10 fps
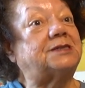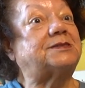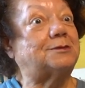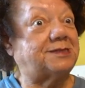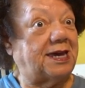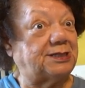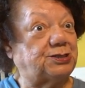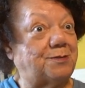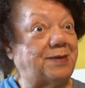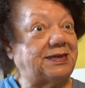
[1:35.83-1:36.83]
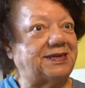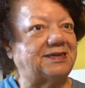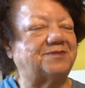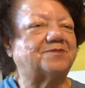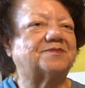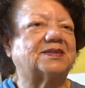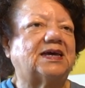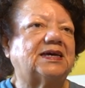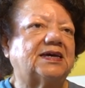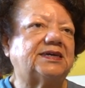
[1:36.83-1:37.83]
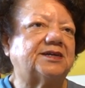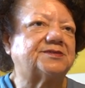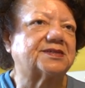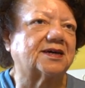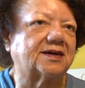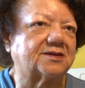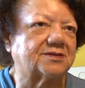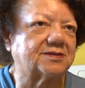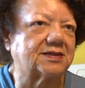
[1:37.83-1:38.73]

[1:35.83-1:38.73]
association meeting years ago.